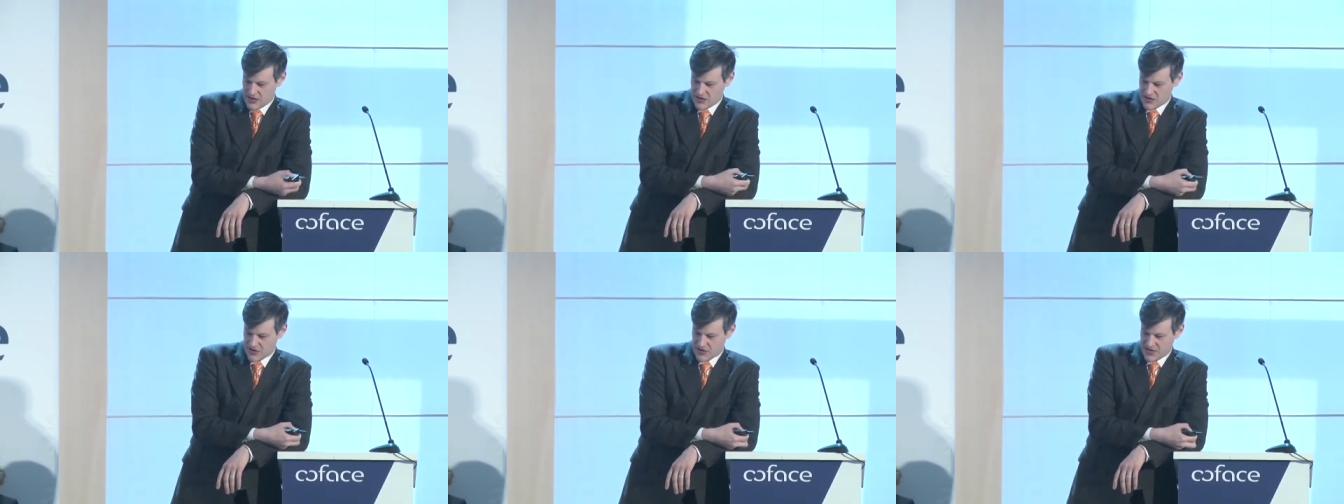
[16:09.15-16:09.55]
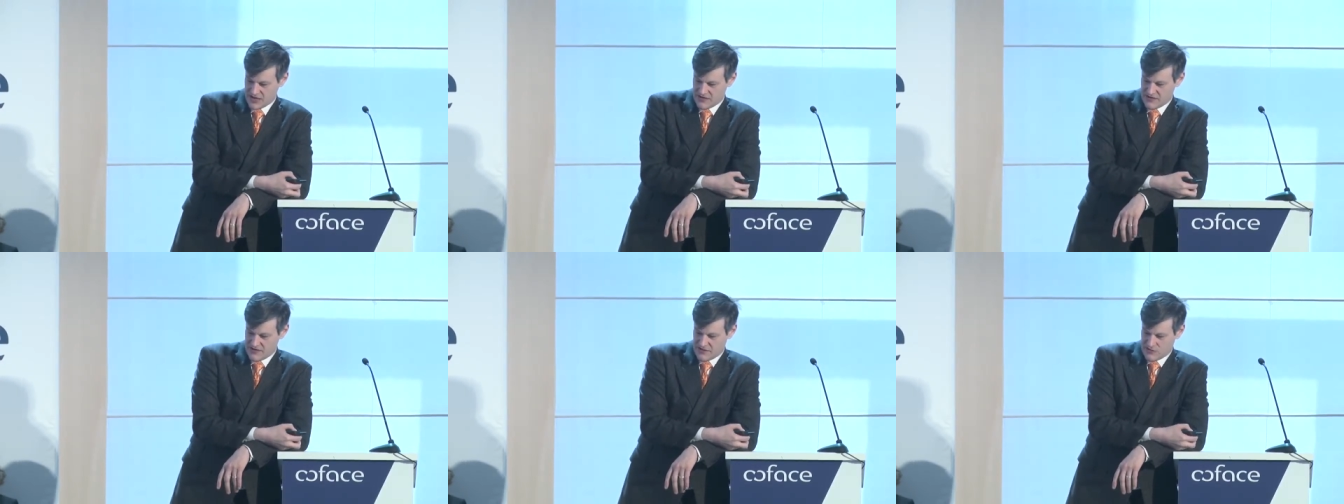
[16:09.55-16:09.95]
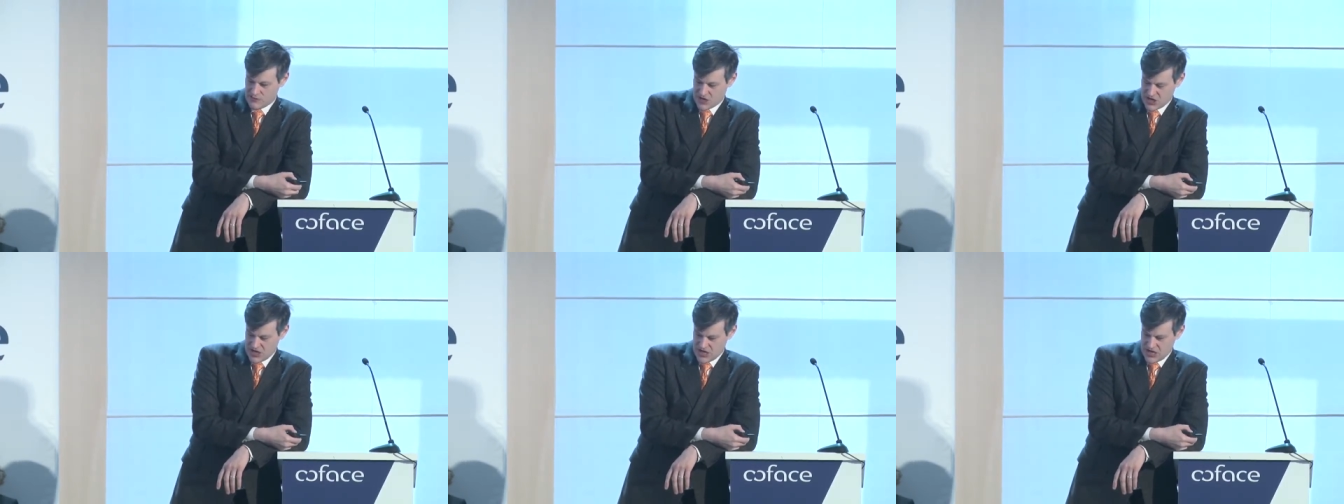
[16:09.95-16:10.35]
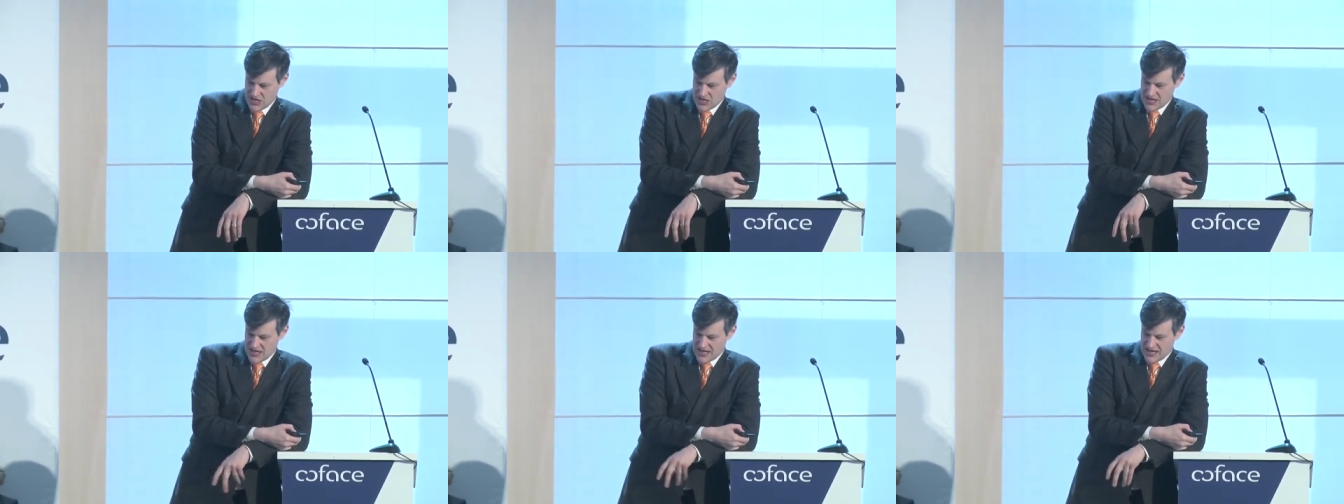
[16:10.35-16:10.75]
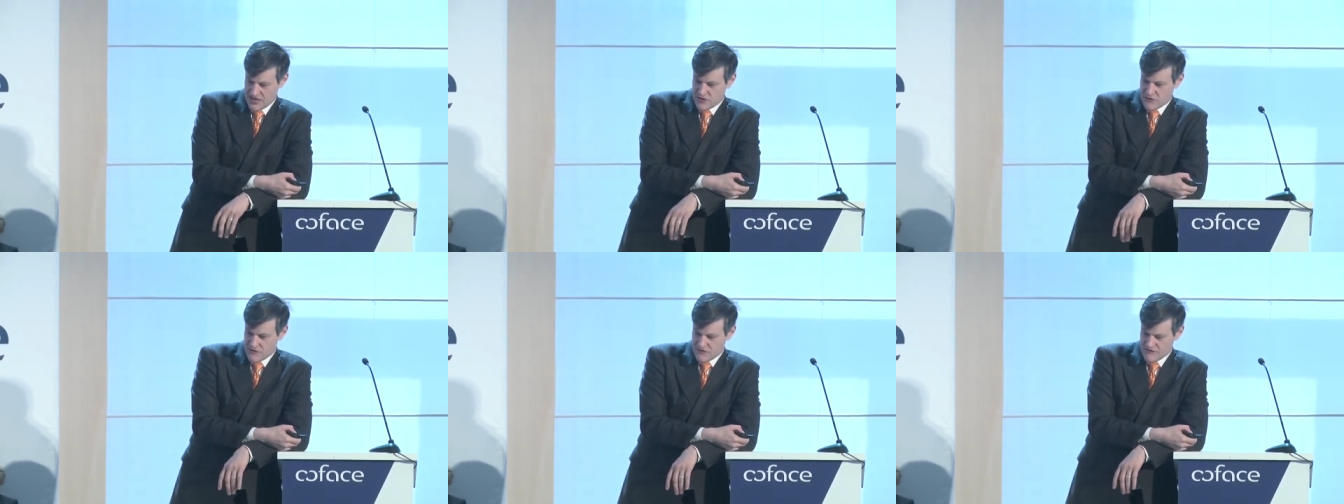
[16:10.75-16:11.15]
look at this one
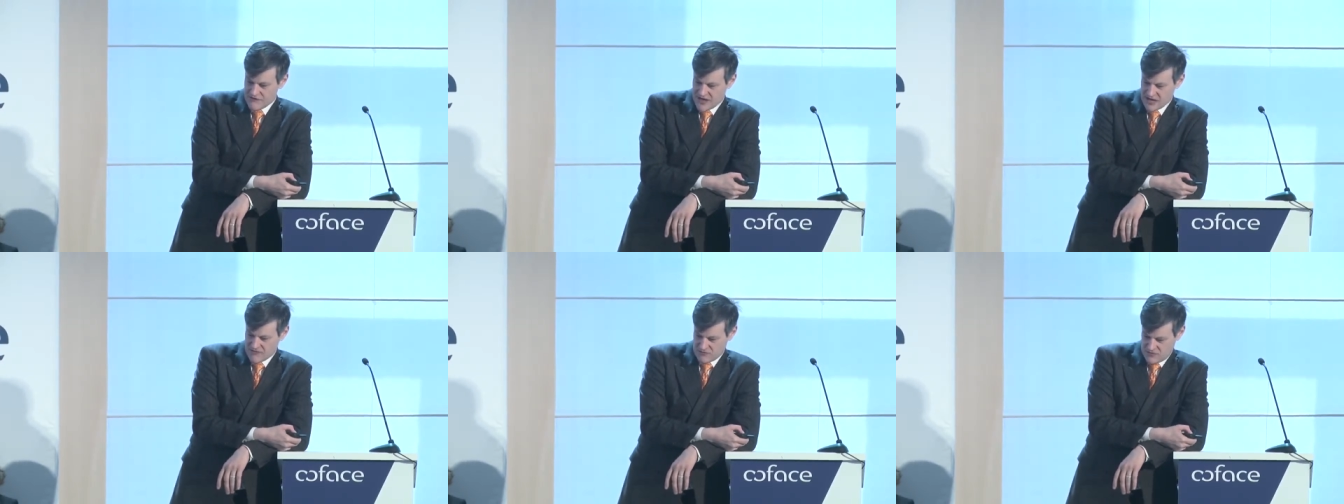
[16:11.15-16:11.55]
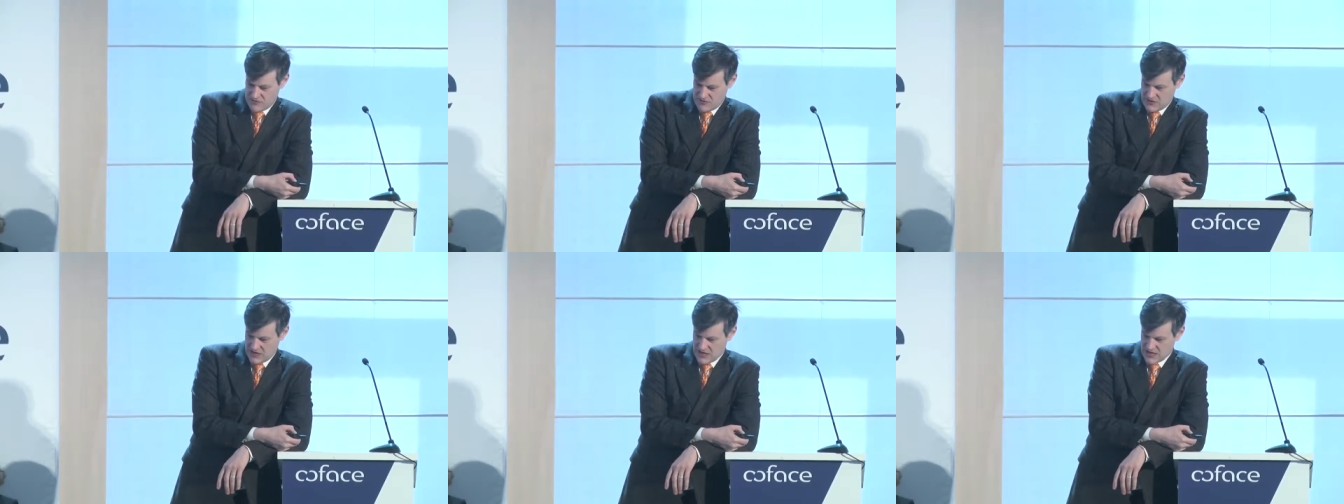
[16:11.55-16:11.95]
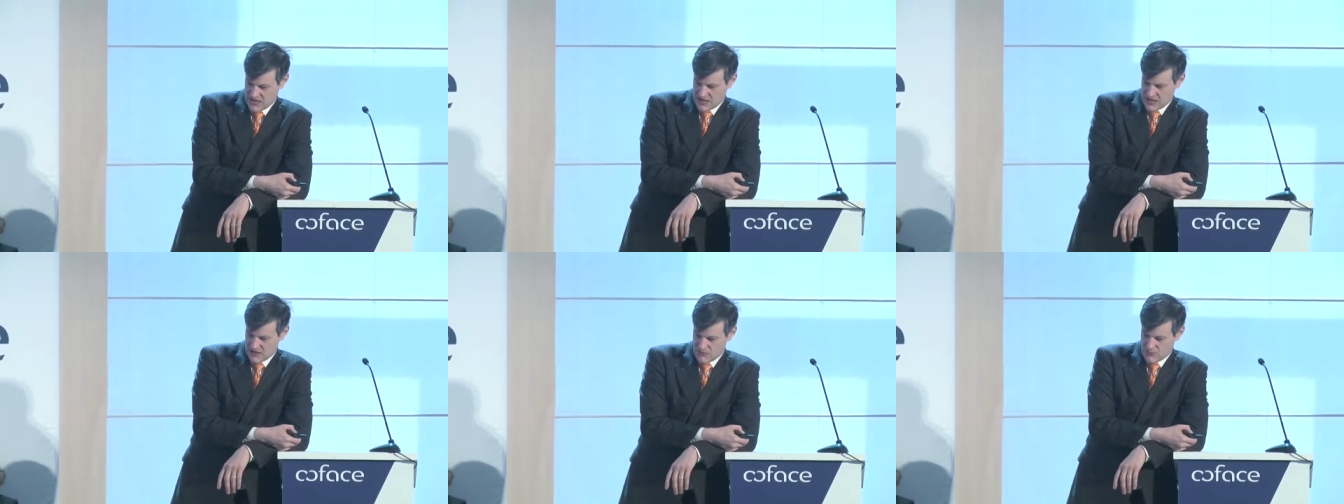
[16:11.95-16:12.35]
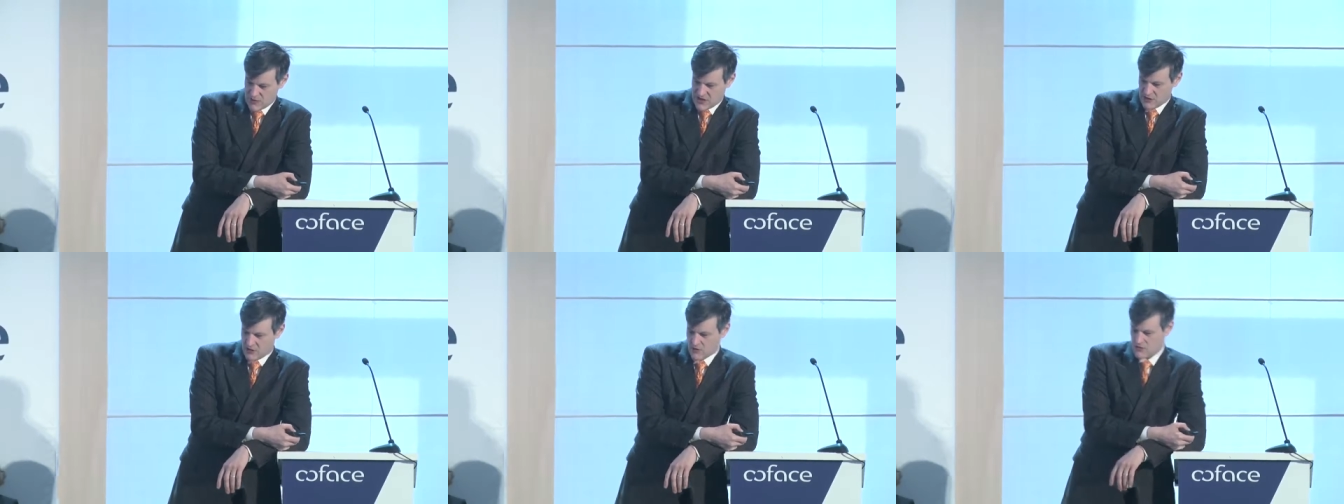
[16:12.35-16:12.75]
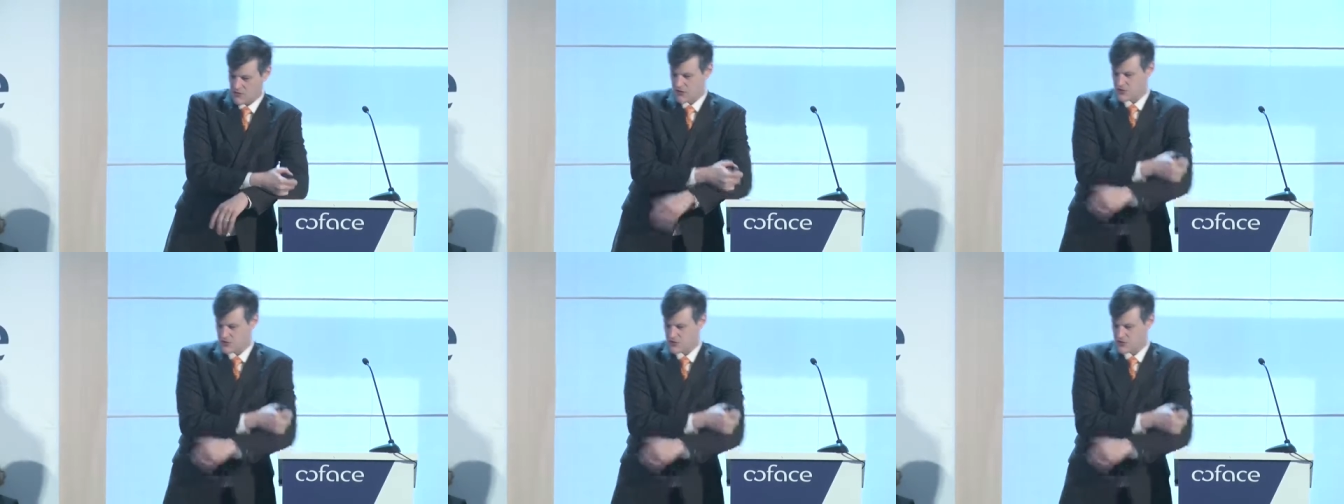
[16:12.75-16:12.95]
EU survival. Uh, when you